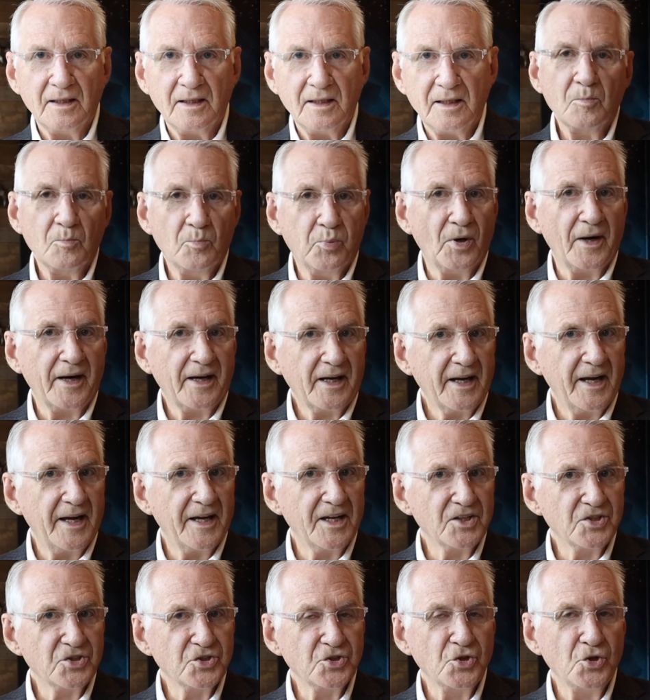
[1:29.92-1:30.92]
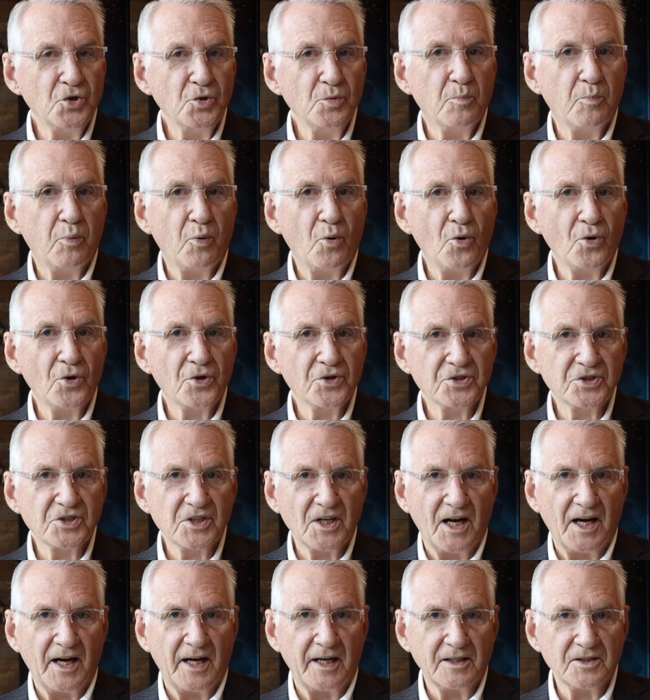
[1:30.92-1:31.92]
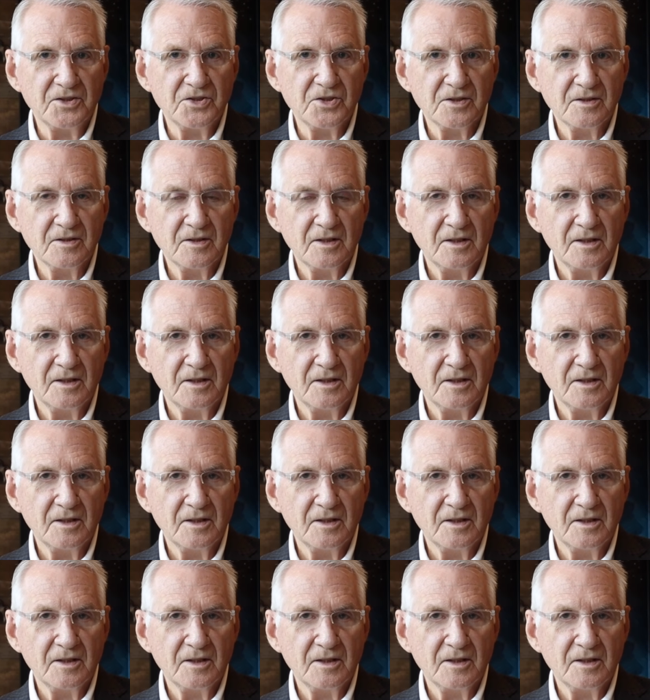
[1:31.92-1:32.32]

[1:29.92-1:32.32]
Brick has two porous sides,